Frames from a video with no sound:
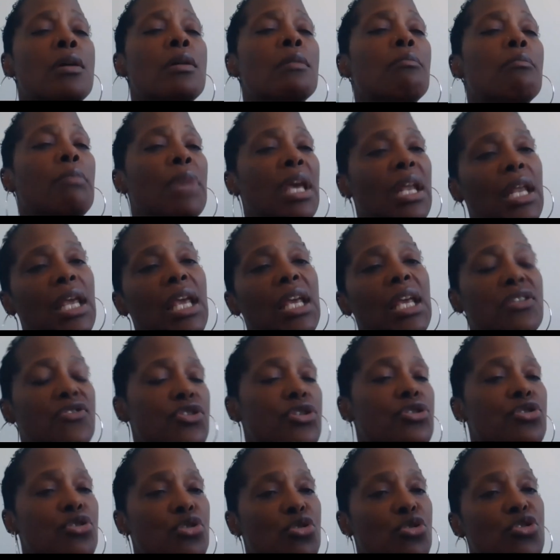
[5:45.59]
Many
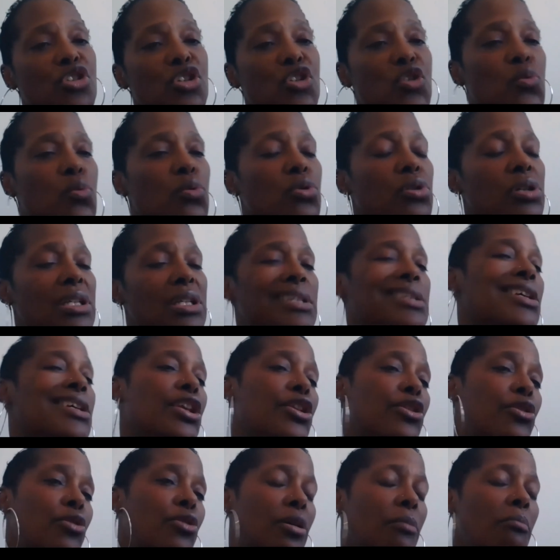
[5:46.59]
institutions will
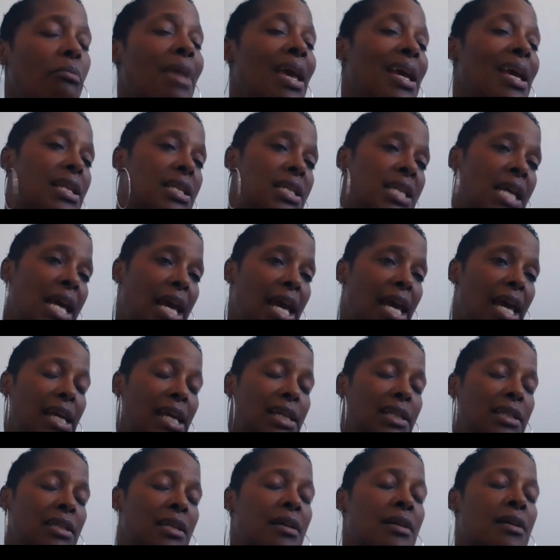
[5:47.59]
continue to
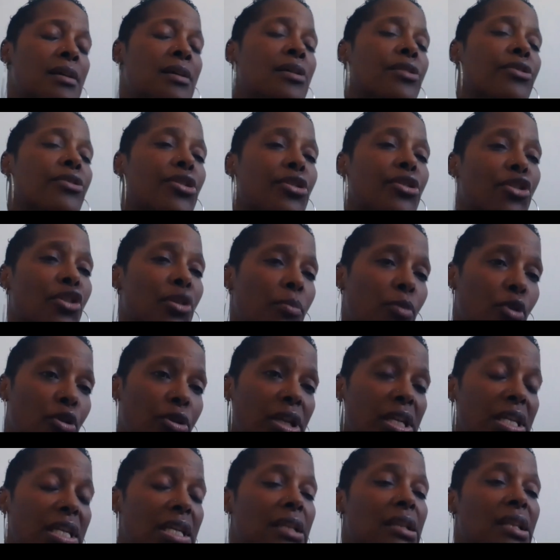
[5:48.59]
maintain their
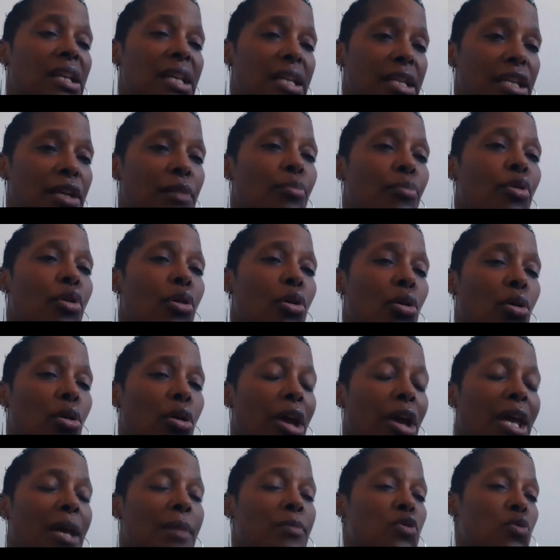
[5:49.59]
community lending
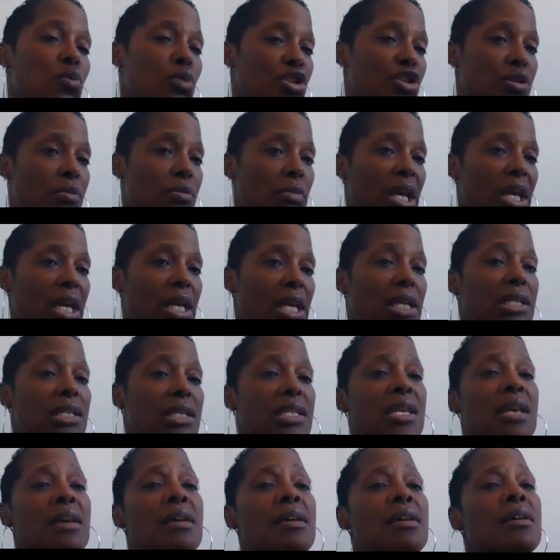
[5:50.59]
programs, which means
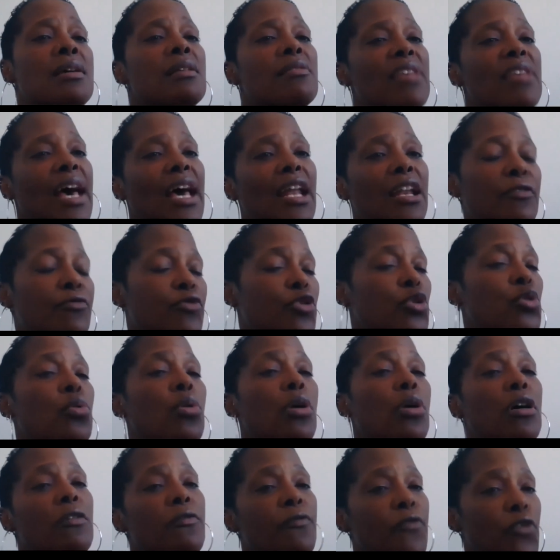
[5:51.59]
that if you
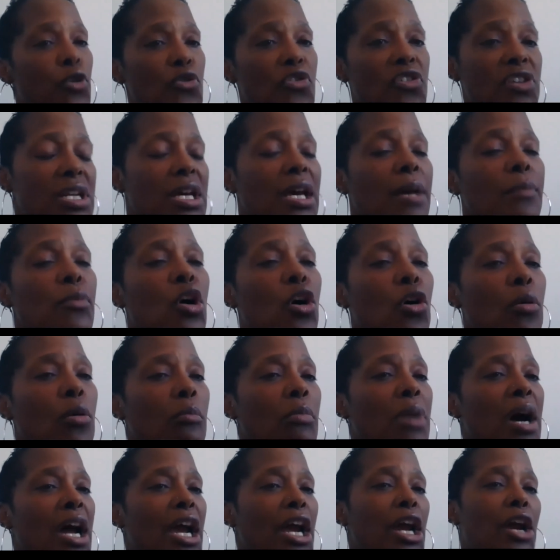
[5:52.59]
are a first-time home
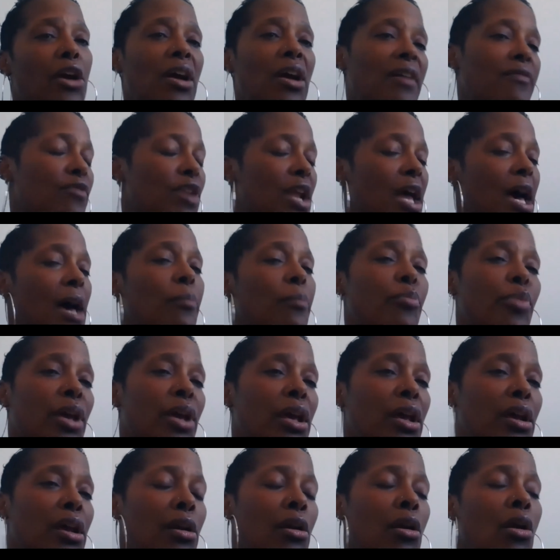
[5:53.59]
buyer, have not
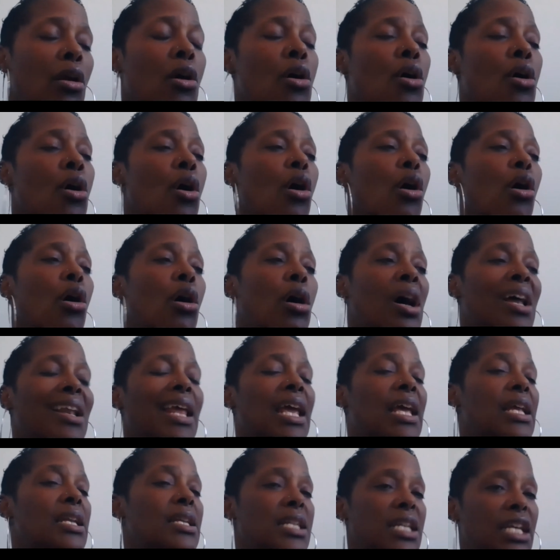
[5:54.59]
been on
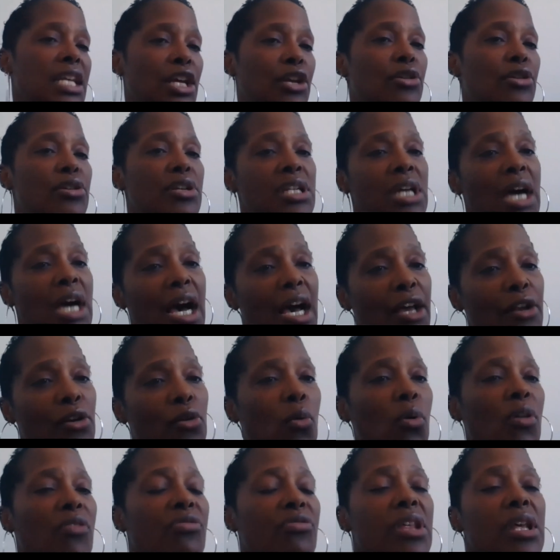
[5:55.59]
a deed or title
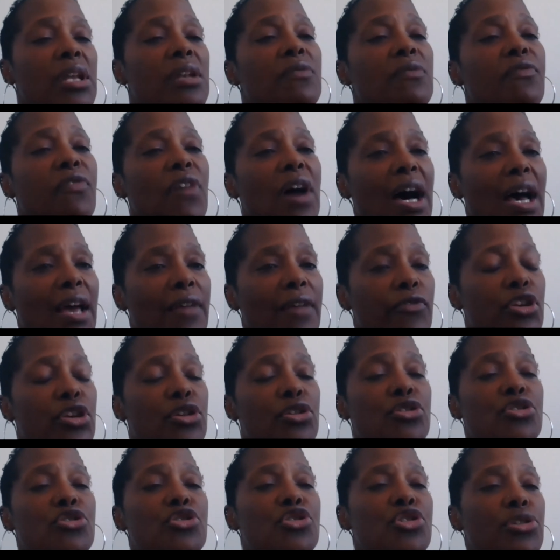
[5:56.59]
within 5
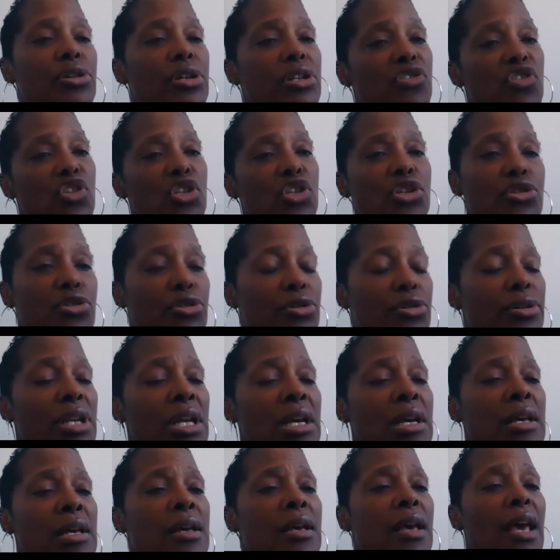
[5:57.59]
years, you're considered
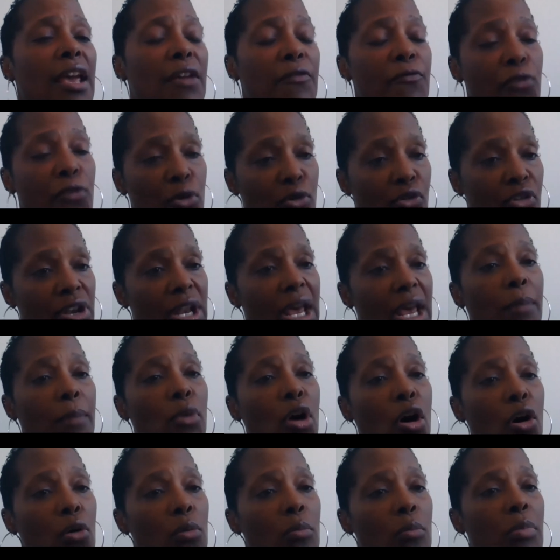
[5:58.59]
a first-time
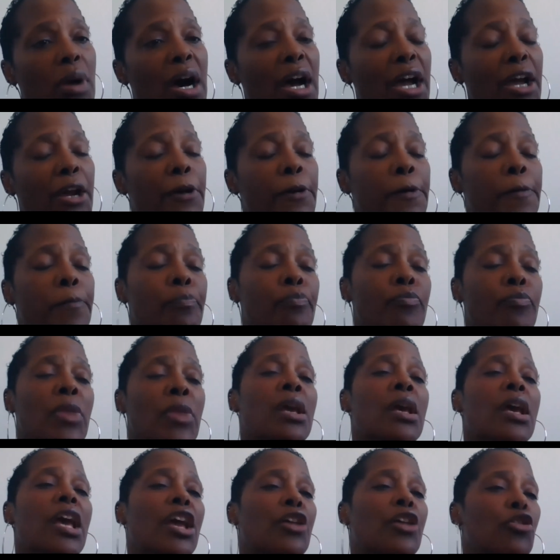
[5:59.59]
home buyer,
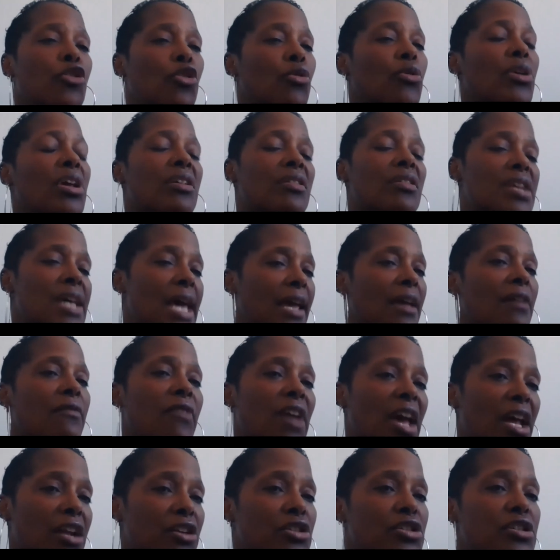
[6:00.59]
and you can take
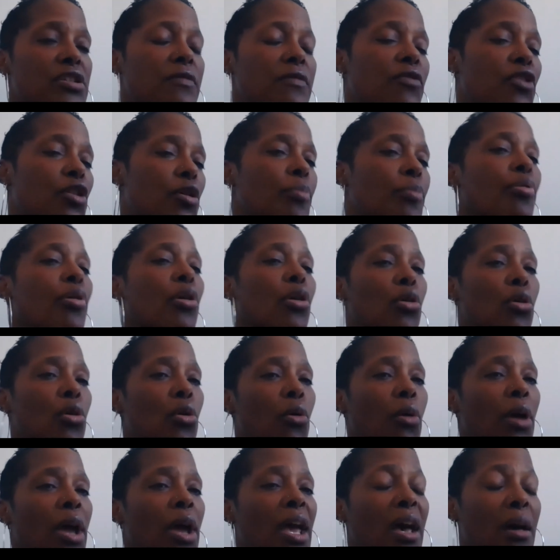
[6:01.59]
advantage of their
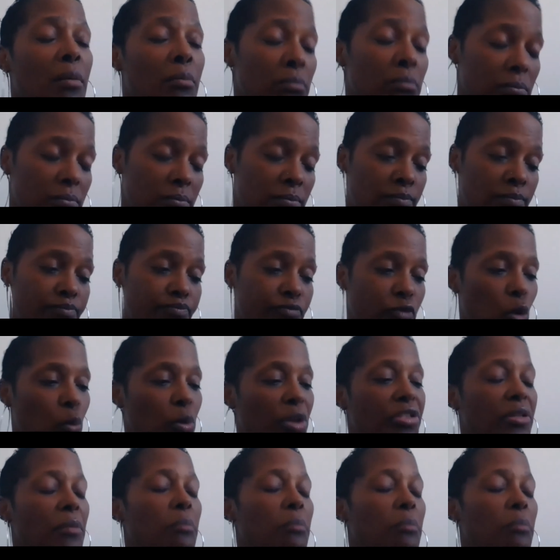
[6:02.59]
program with a